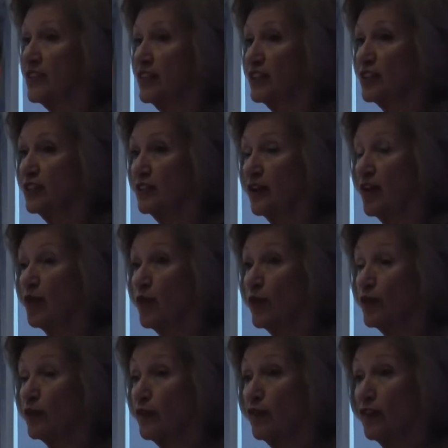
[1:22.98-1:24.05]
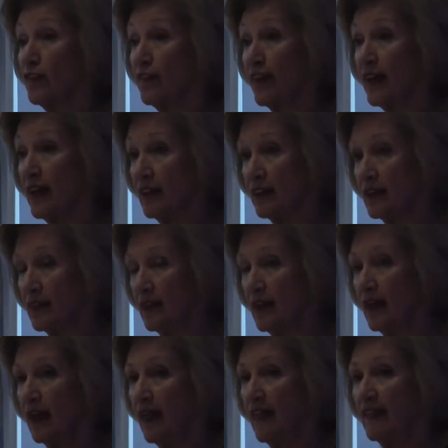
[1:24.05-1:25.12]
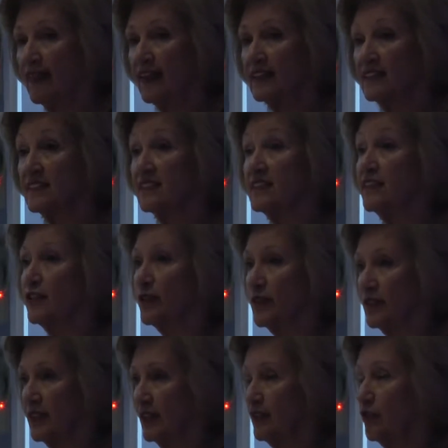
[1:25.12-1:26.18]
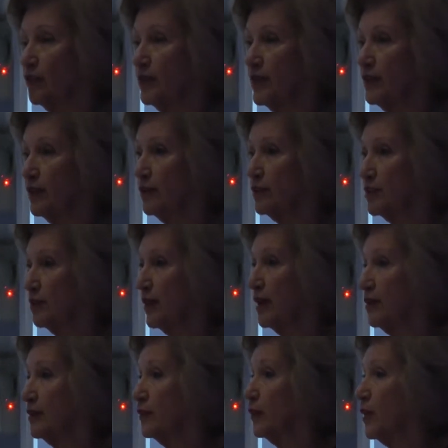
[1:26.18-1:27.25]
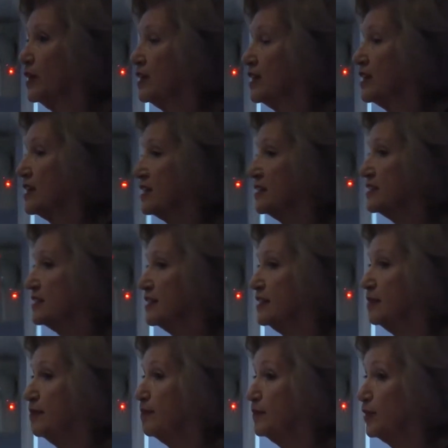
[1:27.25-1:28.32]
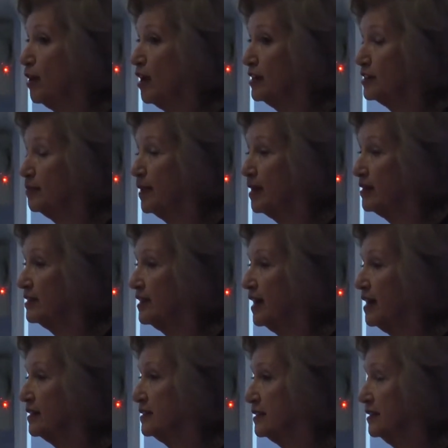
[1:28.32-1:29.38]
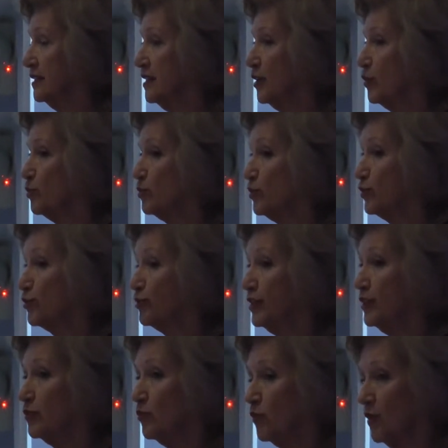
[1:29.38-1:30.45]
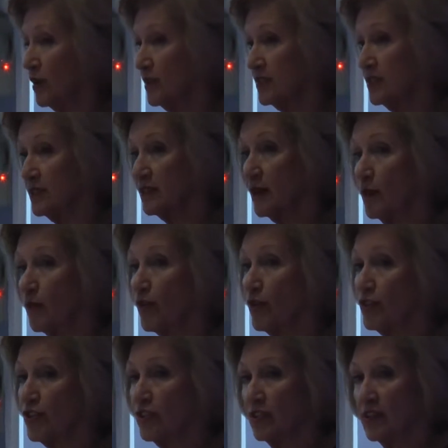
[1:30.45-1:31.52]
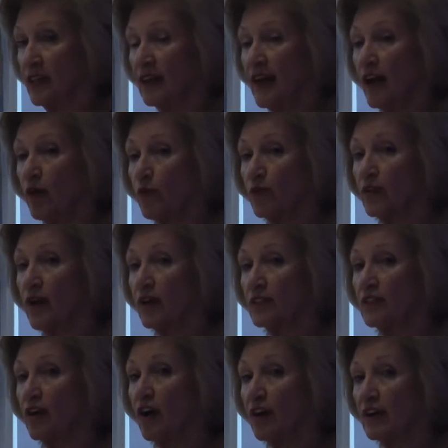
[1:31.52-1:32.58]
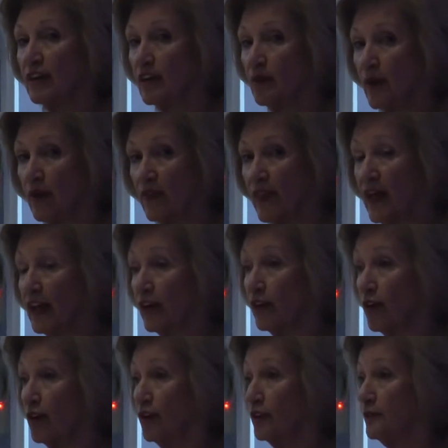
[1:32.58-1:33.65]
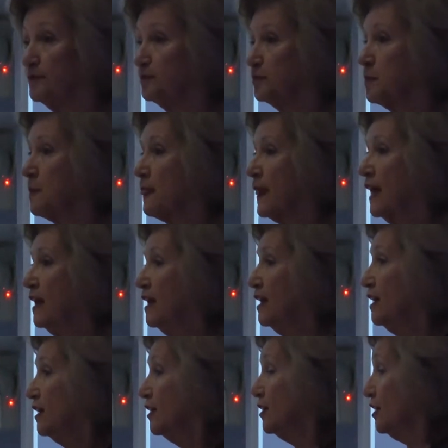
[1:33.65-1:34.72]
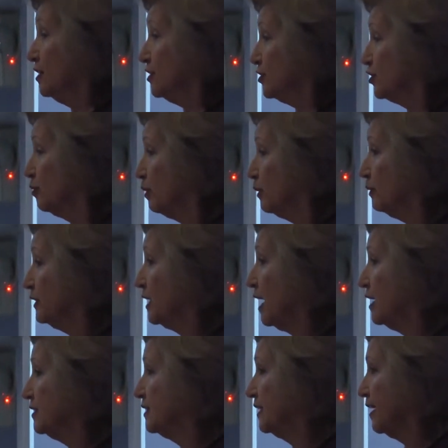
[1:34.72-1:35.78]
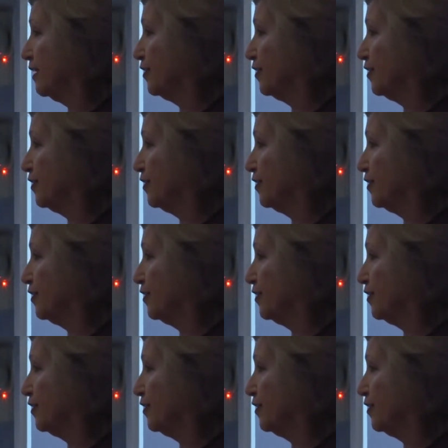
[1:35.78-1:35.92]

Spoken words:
organization, a wonderful faith that's secret that nobody knows about. And one of the things that he talked about at that retreat was abortion and how we're not talking about that at all. So when we'd